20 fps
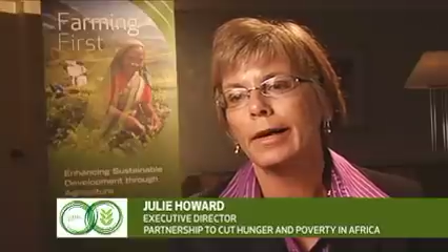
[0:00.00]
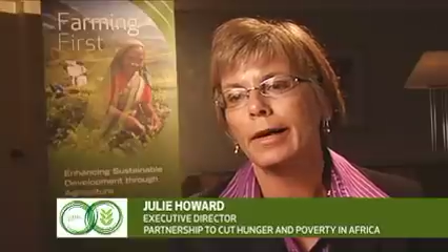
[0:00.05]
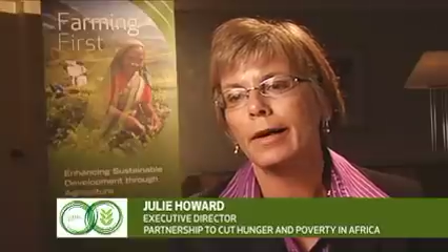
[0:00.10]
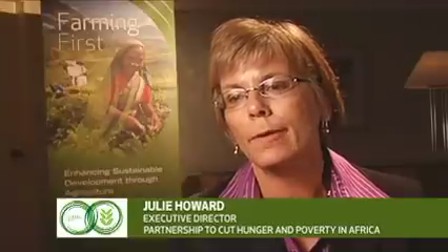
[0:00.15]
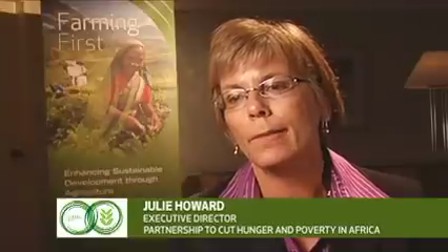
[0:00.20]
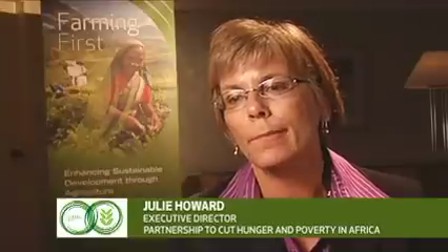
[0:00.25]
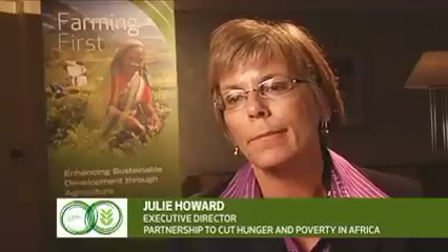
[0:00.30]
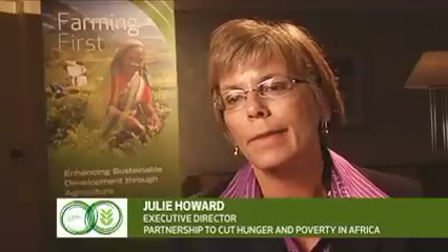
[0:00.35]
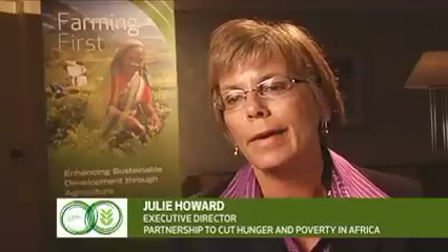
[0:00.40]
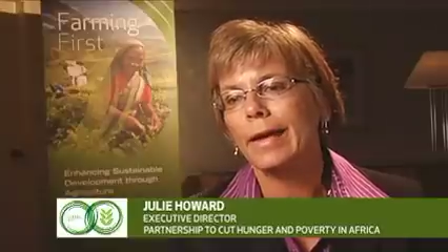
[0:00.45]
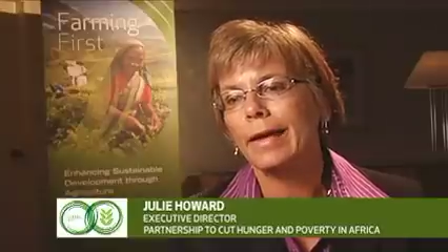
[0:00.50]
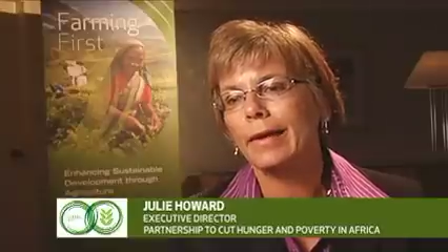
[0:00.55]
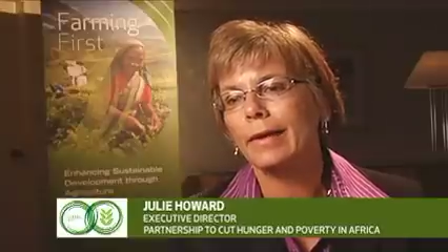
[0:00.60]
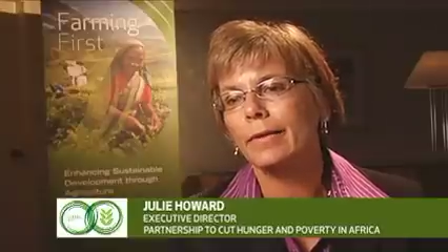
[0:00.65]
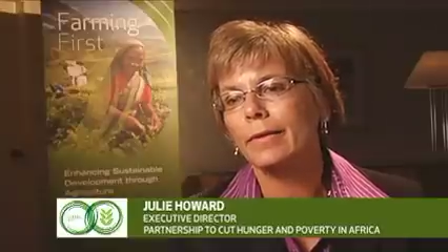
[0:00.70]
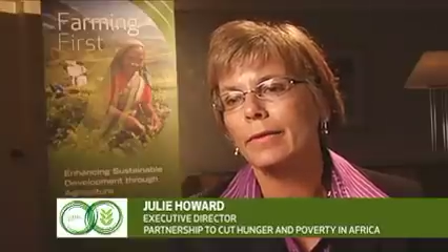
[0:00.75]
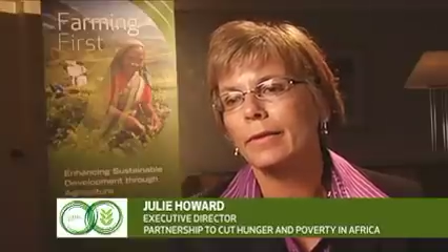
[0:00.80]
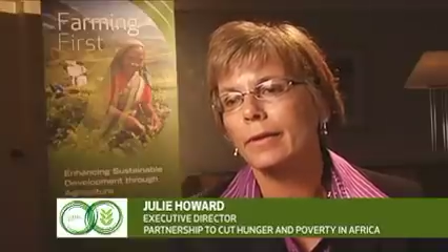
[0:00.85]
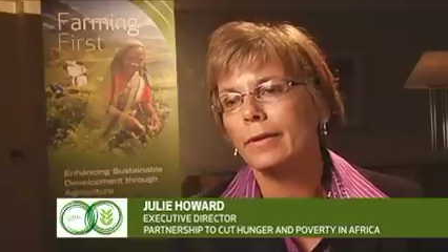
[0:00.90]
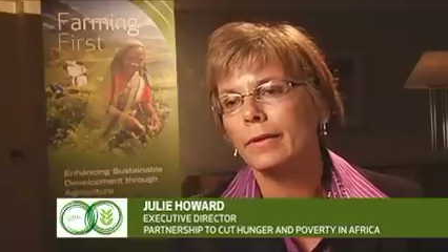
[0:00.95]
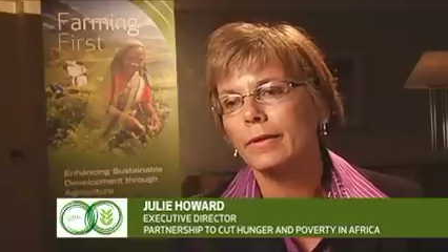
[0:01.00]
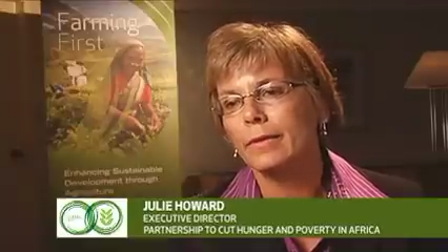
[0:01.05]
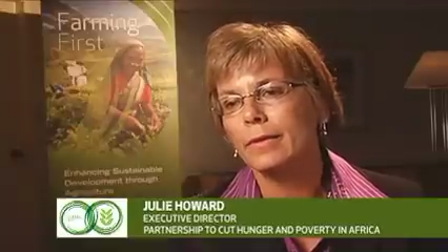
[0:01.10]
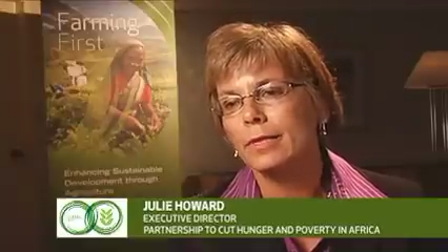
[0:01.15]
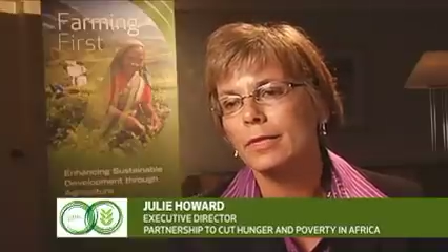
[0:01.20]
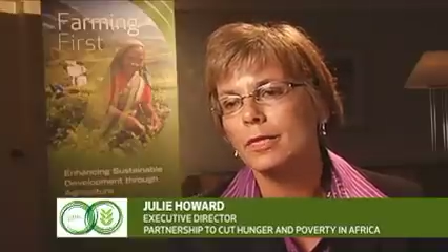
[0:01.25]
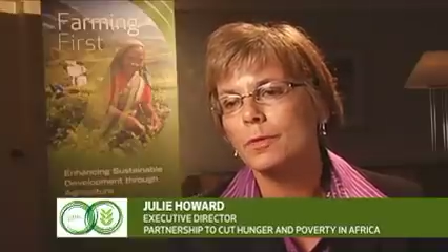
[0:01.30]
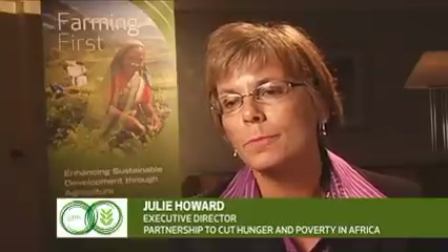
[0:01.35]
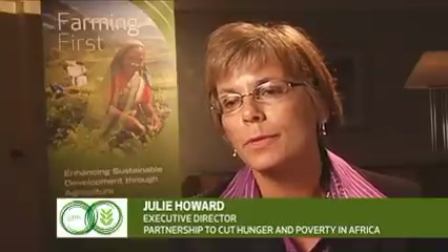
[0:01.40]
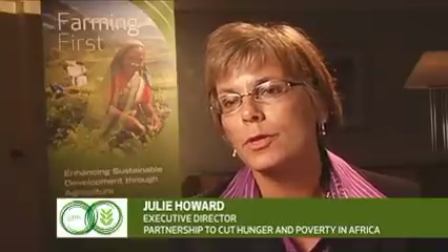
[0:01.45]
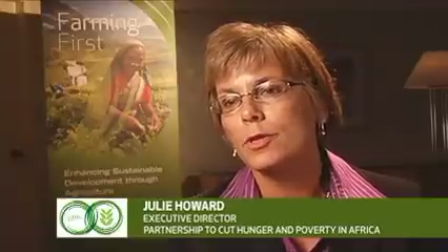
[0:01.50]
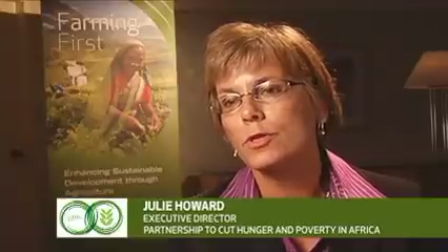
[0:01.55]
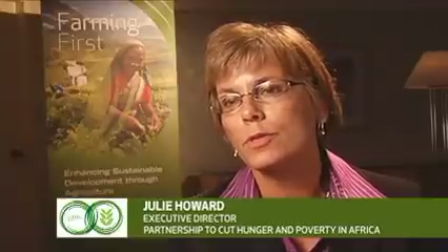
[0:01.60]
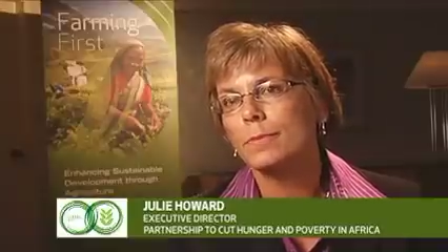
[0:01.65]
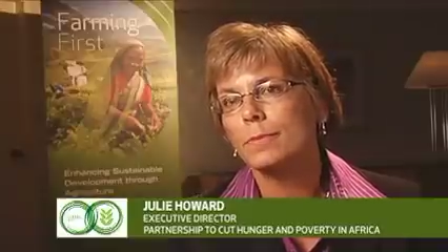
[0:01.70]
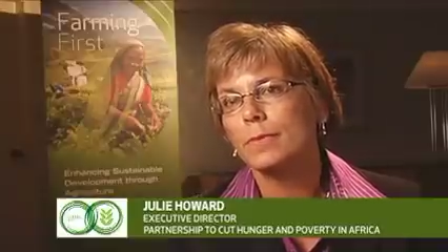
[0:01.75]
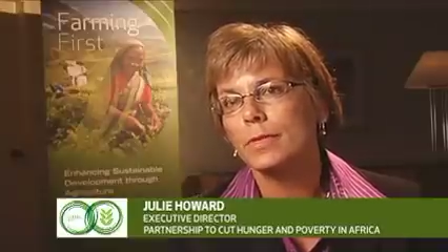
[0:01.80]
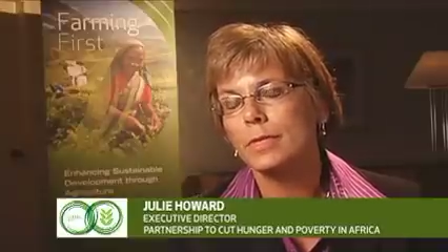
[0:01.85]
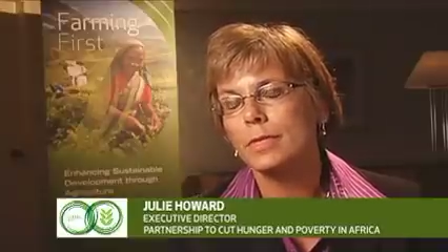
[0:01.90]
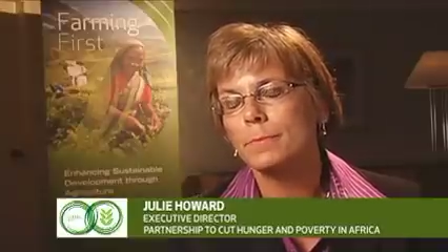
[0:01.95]
And the
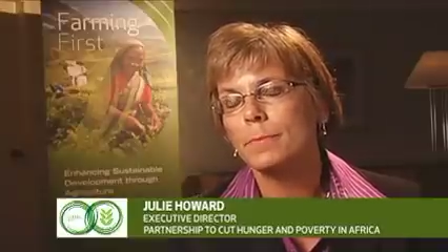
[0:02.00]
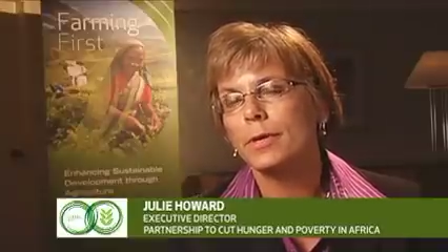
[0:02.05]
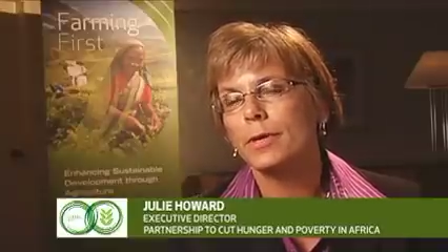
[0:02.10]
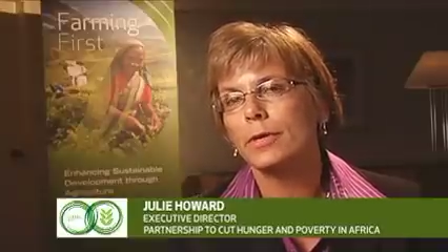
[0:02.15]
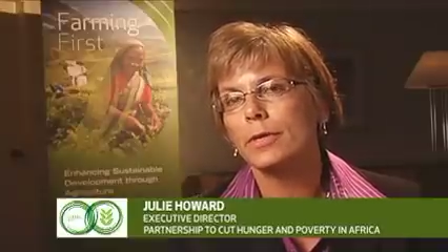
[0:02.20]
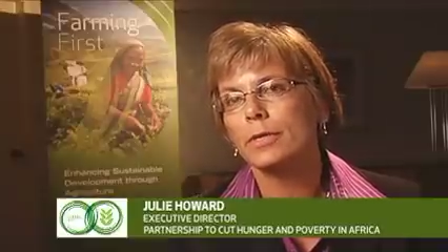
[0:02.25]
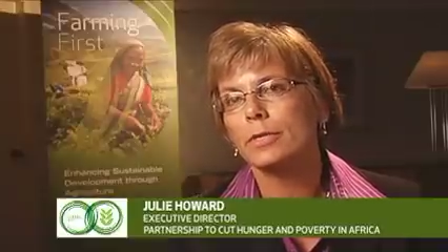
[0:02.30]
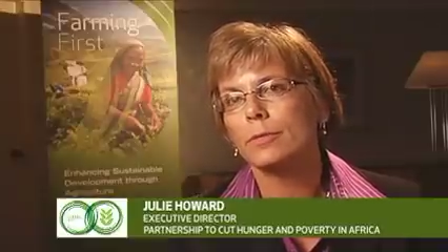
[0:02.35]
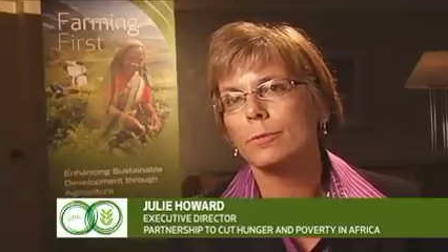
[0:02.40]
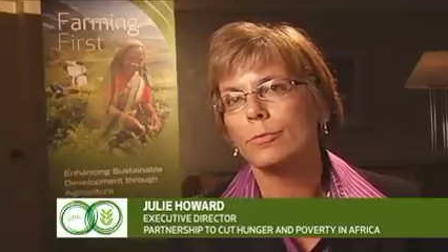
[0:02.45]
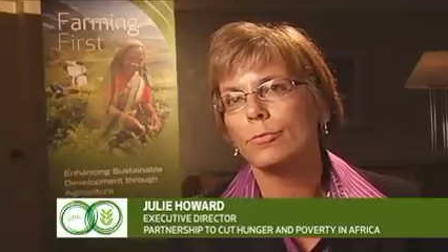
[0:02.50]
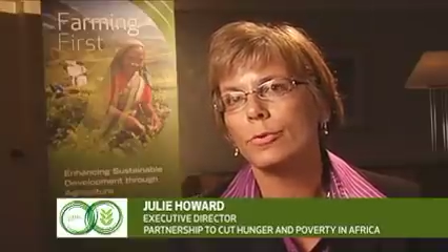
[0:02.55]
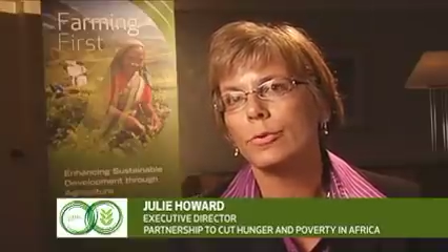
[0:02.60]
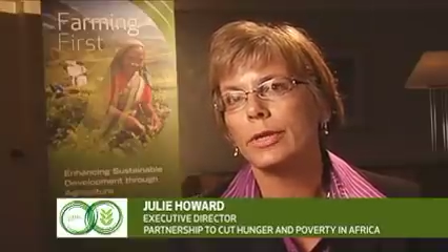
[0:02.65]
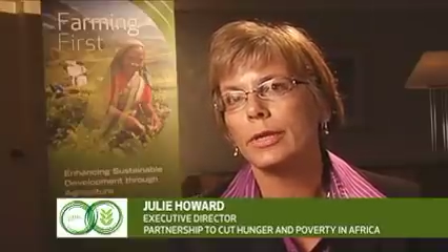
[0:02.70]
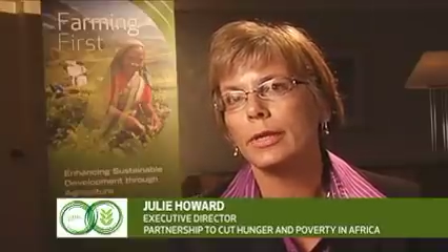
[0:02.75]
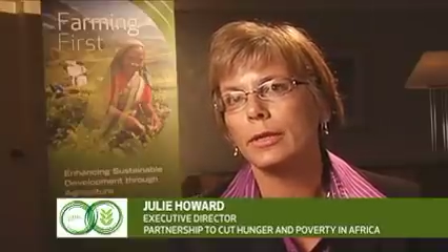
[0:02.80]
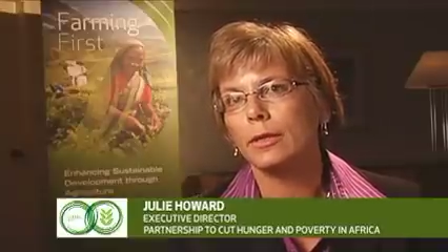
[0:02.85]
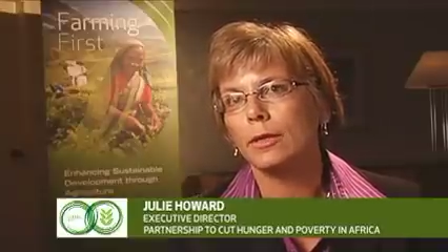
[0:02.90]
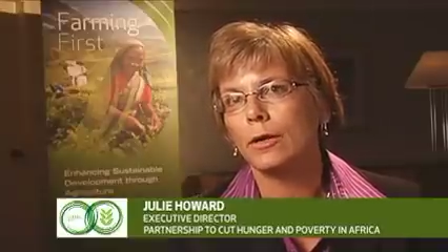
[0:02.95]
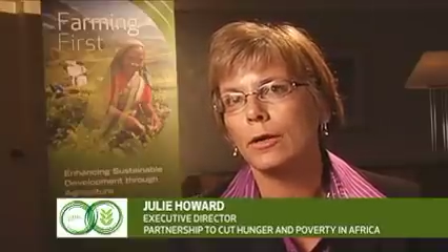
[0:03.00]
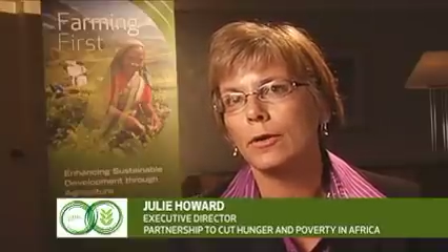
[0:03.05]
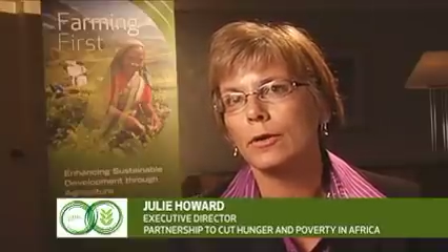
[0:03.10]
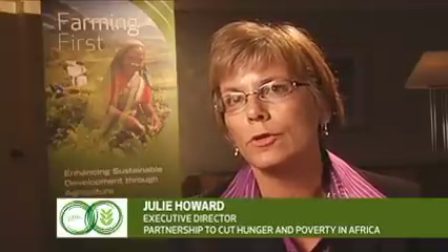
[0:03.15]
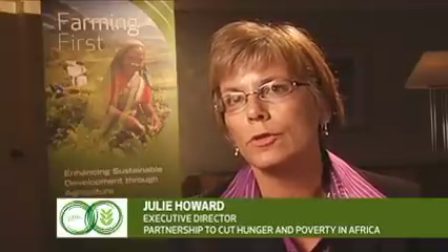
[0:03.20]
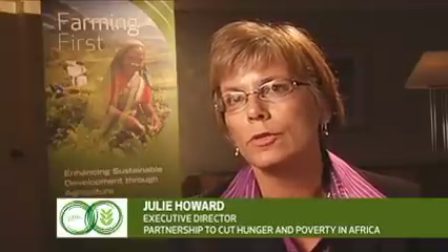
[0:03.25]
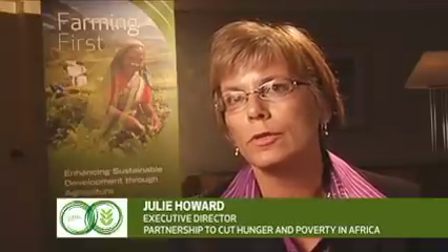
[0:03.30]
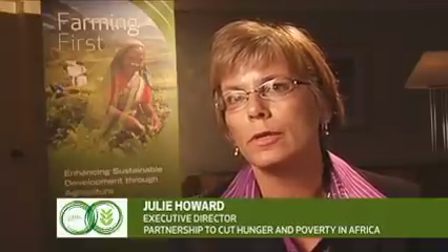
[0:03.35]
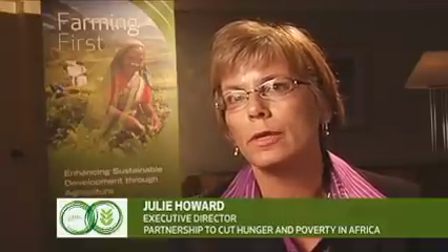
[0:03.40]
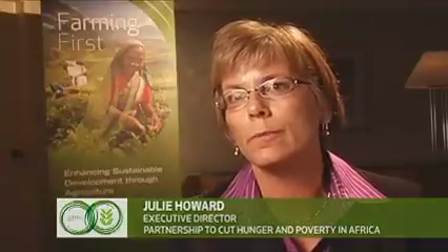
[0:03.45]
disparities are pretty large,